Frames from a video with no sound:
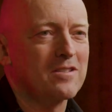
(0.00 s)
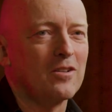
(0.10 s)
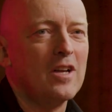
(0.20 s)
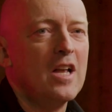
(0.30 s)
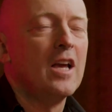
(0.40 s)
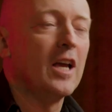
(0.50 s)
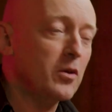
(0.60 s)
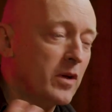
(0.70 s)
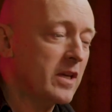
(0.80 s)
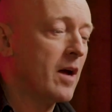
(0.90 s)
So
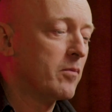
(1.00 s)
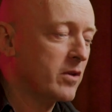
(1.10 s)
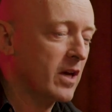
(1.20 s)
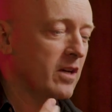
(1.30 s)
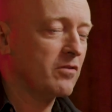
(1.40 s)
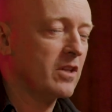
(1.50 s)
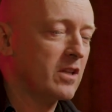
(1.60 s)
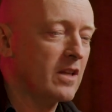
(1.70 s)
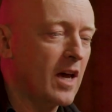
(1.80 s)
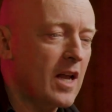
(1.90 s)
anyway, kind of
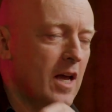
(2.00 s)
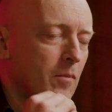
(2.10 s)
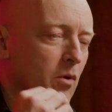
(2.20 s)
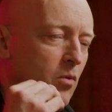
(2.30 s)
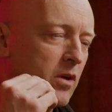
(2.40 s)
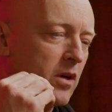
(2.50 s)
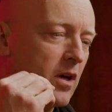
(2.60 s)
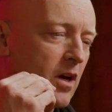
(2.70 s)
getting that. But what